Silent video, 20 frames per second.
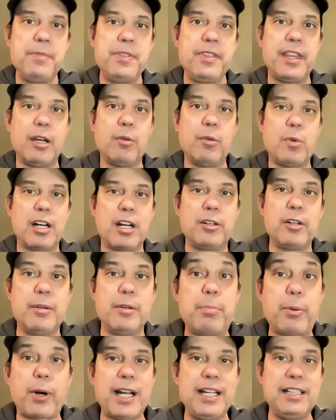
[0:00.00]
that want to
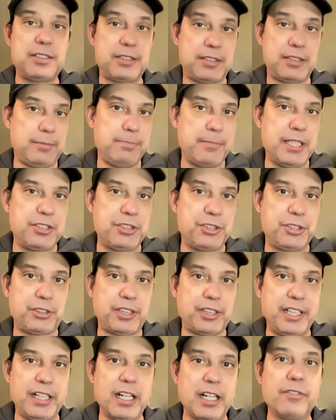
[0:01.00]
embrace the
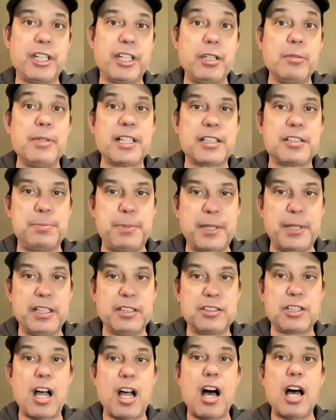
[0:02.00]
mystery of the human
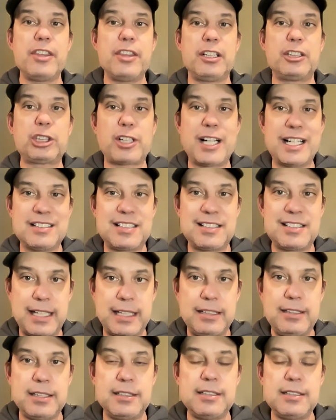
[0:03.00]
experience on the
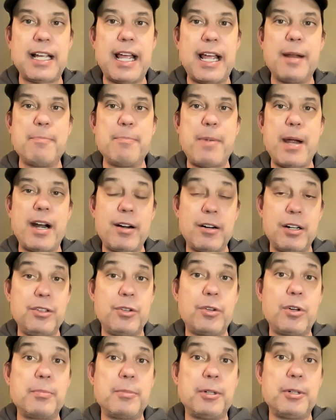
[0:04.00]
transcendent and
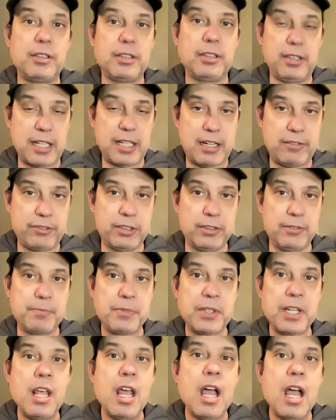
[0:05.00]
paranormal level?
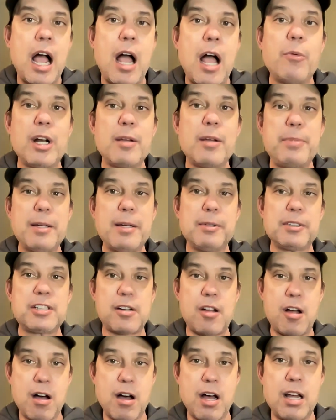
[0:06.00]
I want to be able
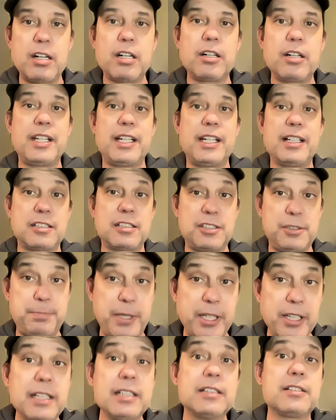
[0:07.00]
to honor the
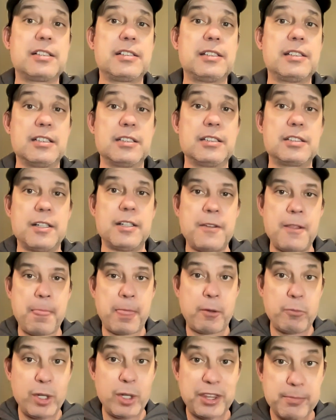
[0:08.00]
experiences
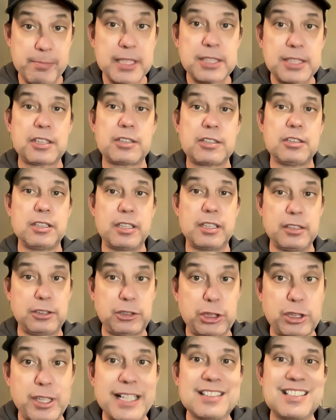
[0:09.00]
with the mystical and the
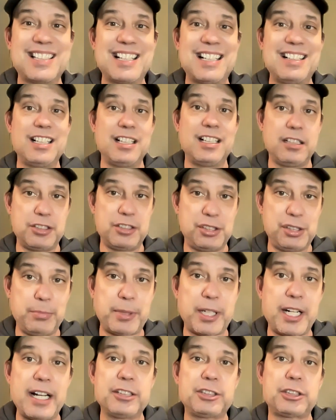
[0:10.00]
transcendent and the
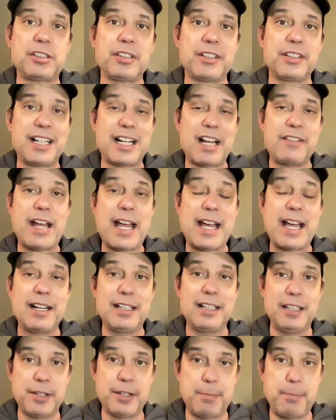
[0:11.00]
supernatural that I've
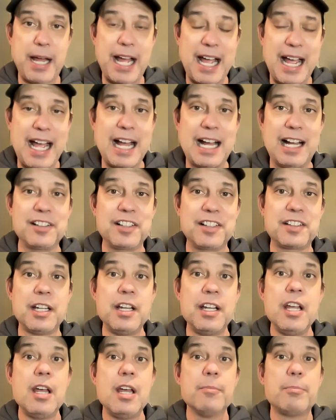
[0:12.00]
had in the past,
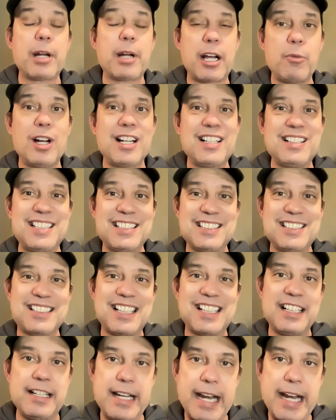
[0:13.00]
but I want to
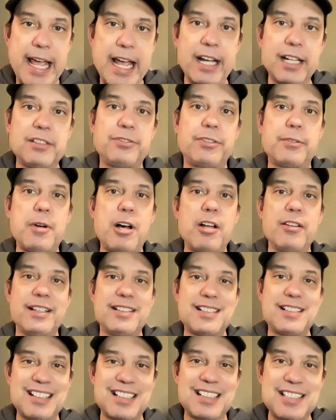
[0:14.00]
disconnect from all the
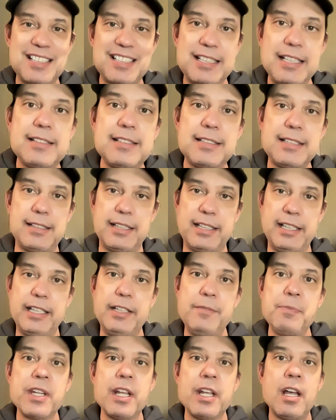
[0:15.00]

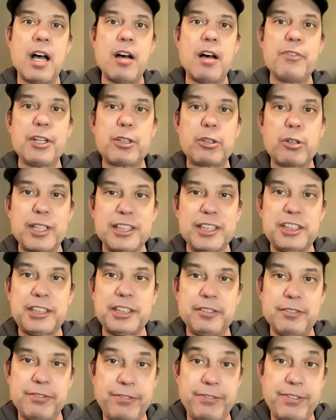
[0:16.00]
toxicity of the
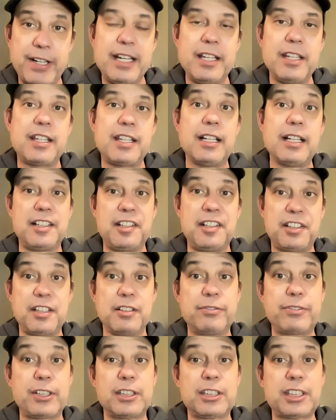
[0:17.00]
Christian faith, at least
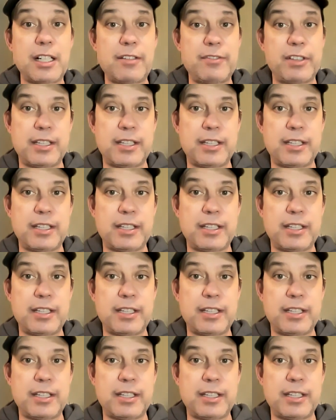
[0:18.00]
the version of